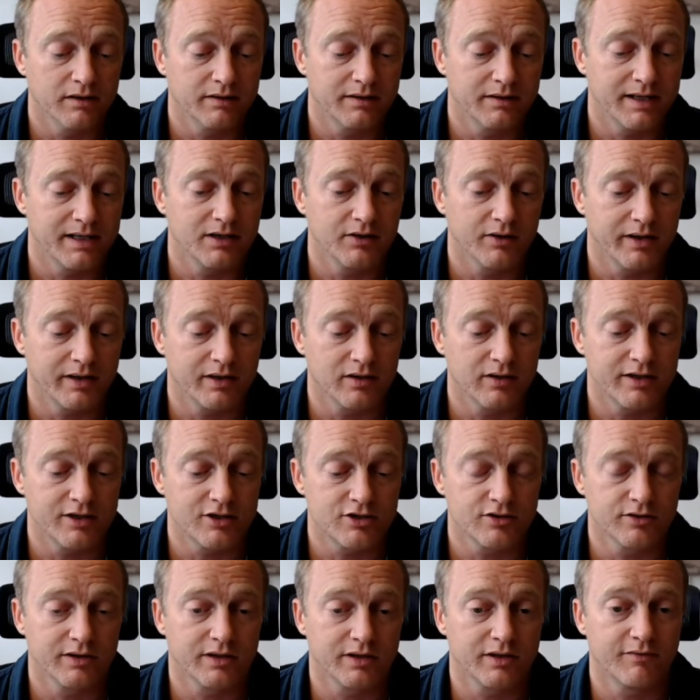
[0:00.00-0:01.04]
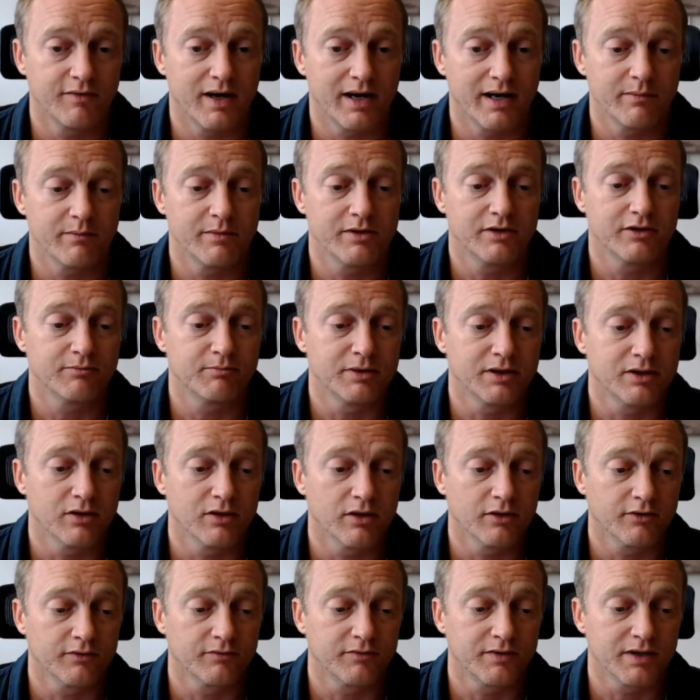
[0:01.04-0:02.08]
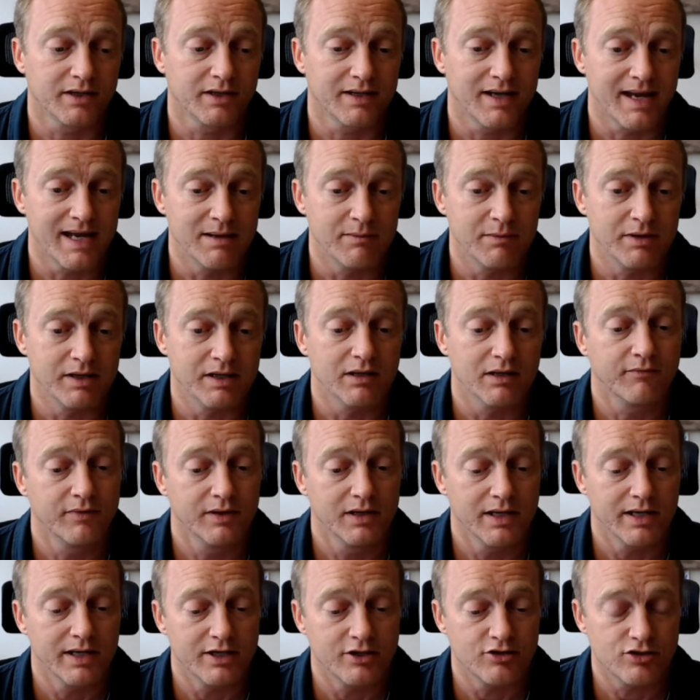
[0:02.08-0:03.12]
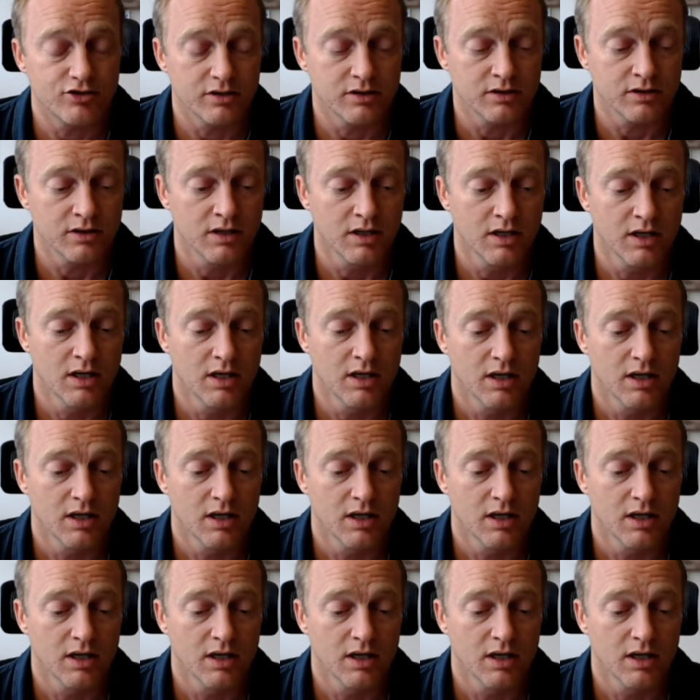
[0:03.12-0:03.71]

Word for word: data regulation requirements because of their gaming affiliation.